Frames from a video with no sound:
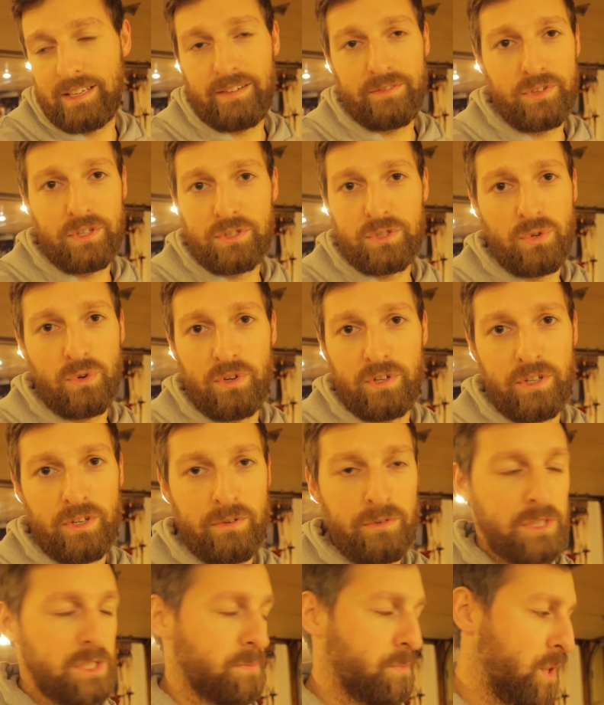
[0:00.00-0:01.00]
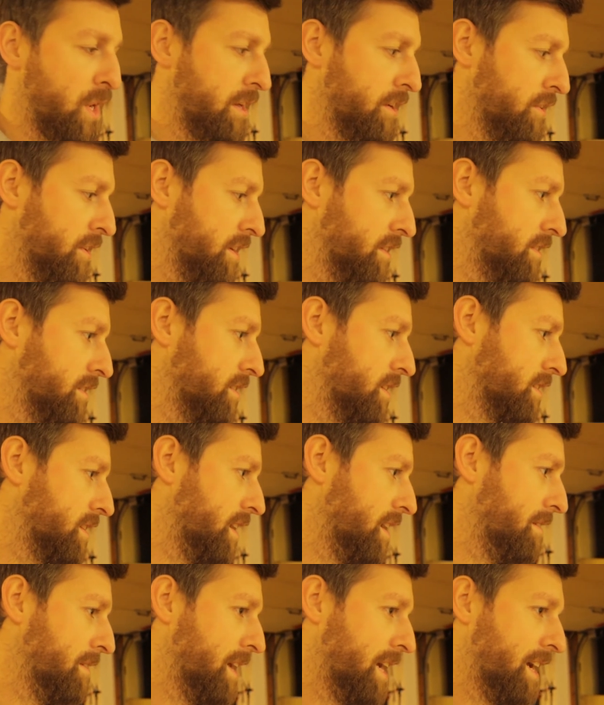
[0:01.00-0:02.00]
of the sort, you know, a Sprite or anything like
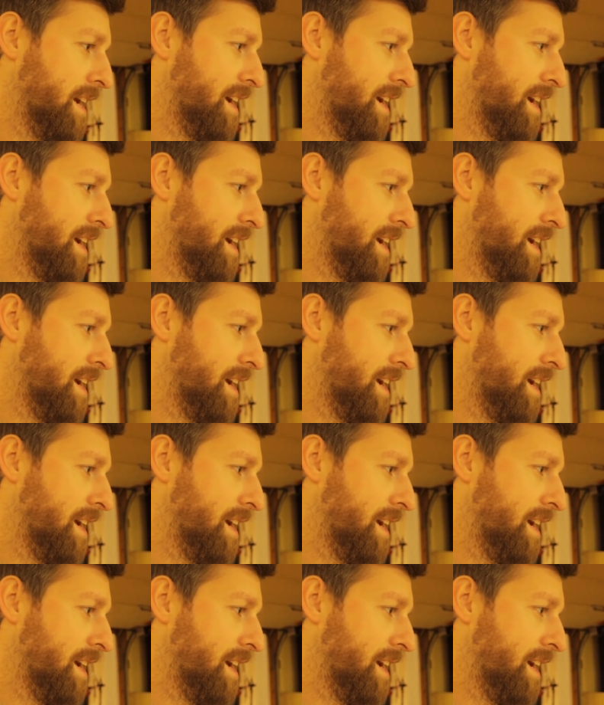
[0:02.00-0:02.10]
that,